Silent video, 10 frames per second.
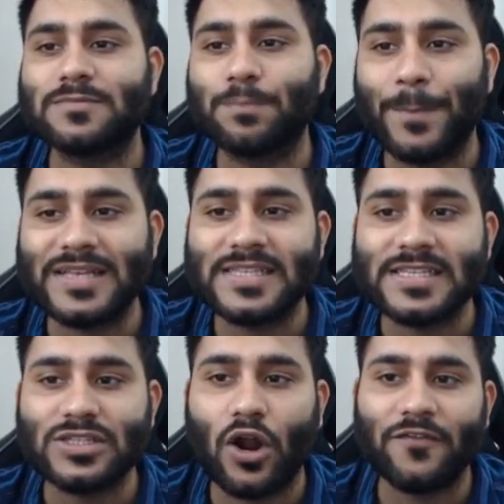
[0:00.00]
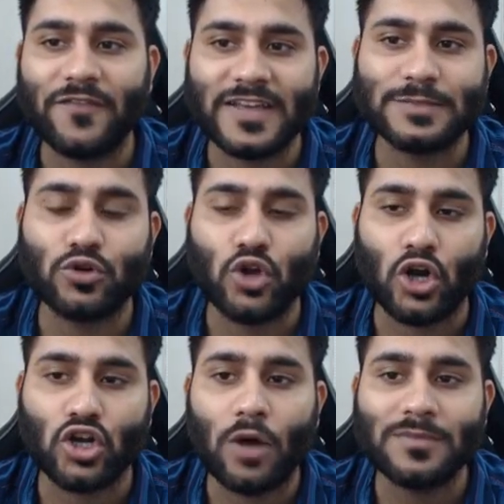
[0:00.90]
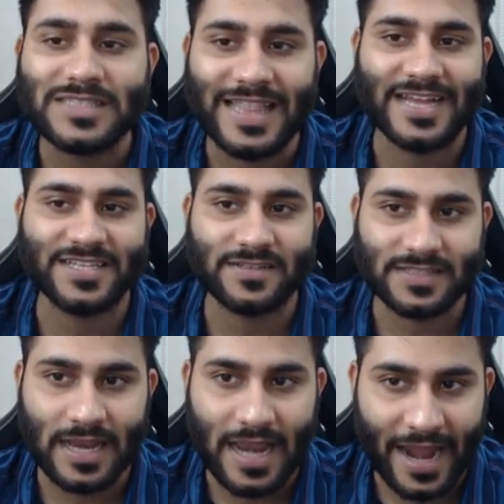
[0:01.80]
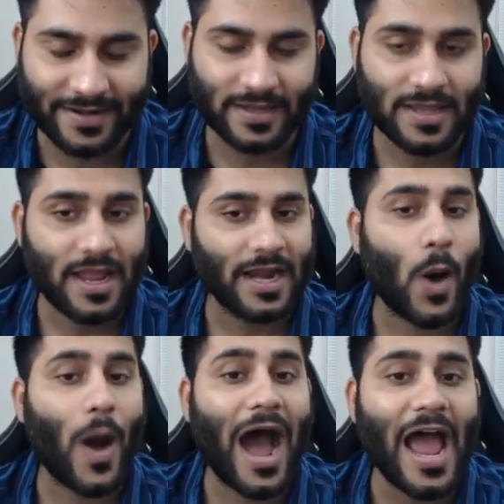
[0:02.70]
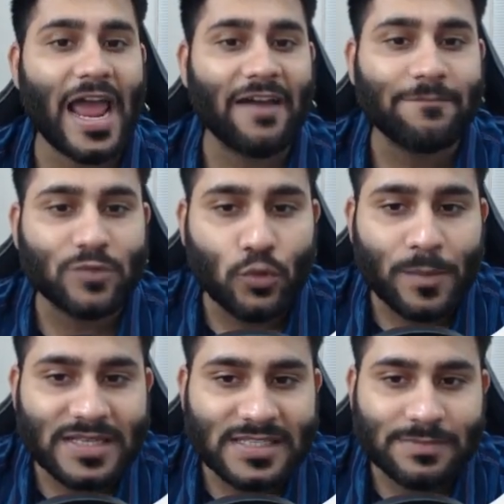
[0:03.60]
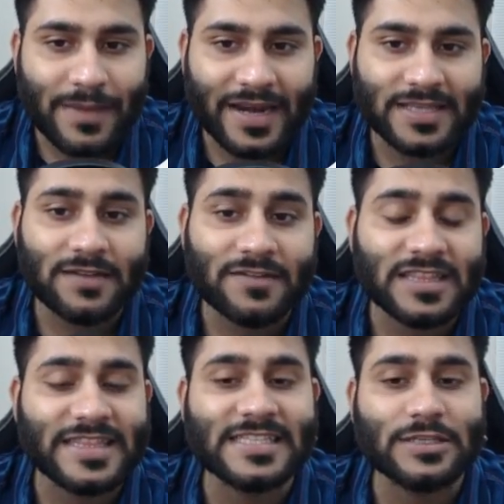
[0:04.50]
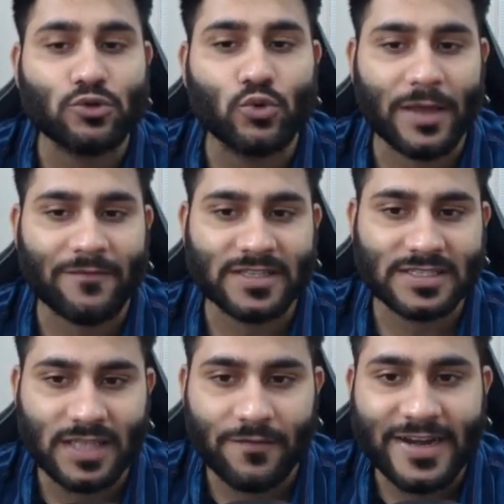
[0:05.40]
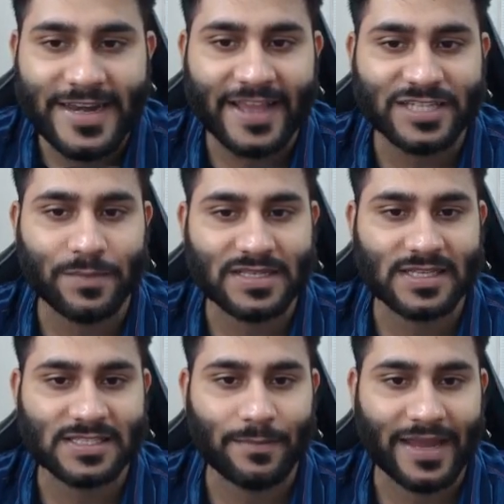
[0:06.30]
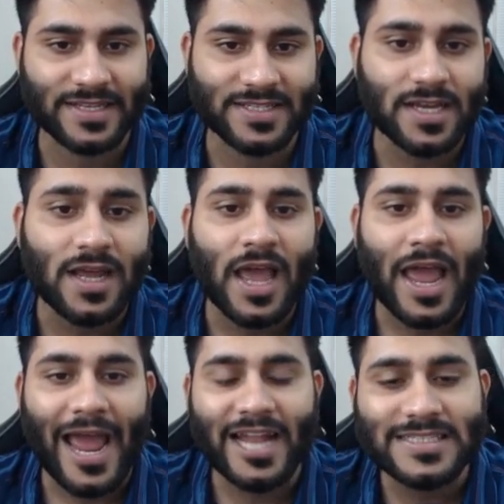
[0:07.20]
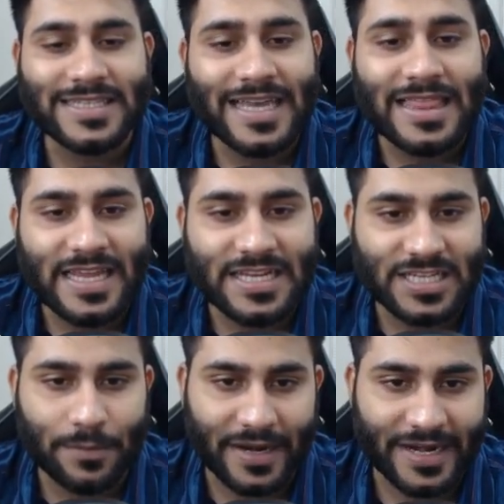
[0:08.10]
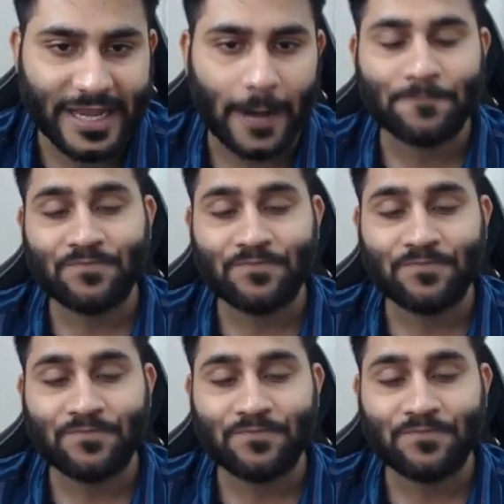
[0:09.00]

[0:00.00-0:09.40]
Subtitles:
business.facebook.com/select. Now I have two business manager with this two name, which is Naveen Dash Business Manager and Skill Nation Media.